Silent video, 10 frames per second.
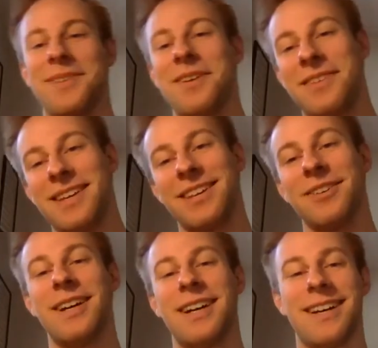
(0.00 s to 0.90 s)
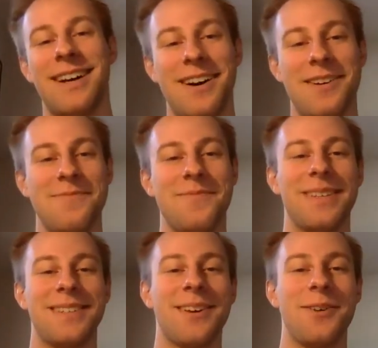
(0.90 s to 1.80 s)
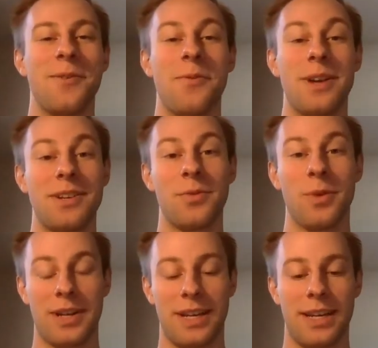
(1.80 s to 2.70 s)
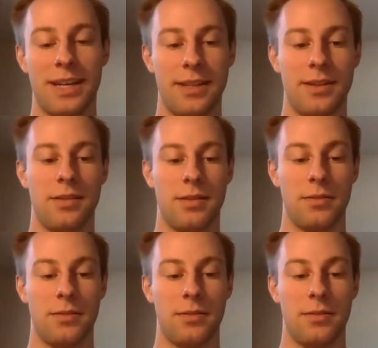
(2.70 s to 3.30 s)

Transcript: No, thank you. So when you're working in